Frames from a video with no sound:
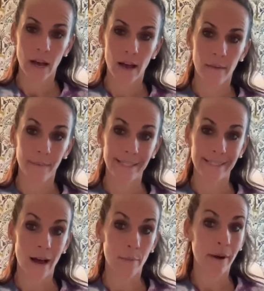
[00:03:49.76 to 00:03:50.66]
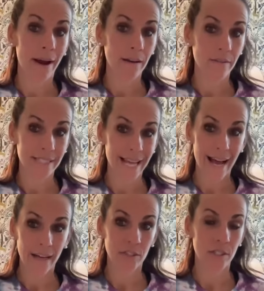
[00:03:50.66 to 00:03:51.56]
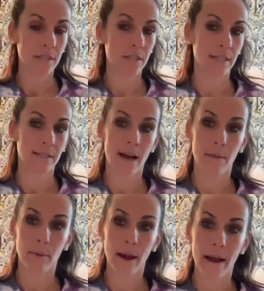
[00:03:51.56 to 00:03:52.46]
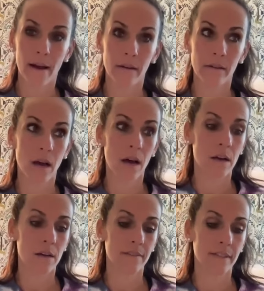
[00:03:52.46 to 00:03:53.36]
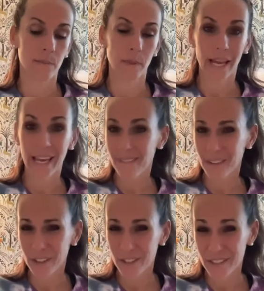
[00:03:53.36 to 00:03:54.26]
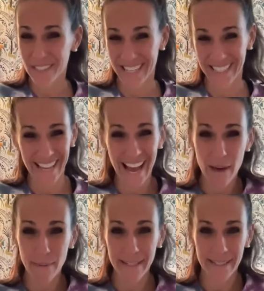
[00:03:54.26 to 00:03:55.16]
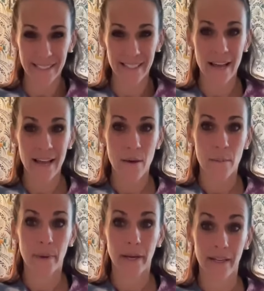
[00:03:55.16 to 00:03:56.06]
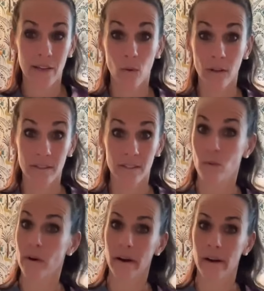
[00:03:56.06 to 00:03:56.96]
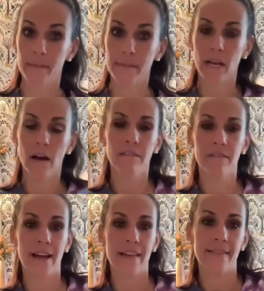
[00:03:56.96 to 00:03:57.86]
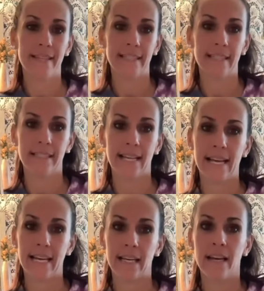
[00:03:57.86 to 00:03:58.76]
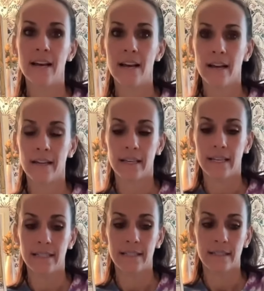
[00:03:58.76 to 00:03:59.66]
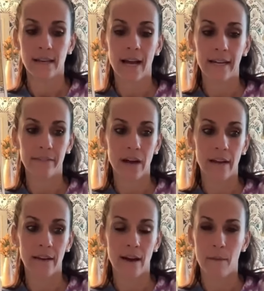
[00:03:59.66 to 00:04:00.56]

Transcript: Um, he's not proud of his actions, he's not proud of his behaviors and his habits but he wants to work on himself. And this is saying he's kind of got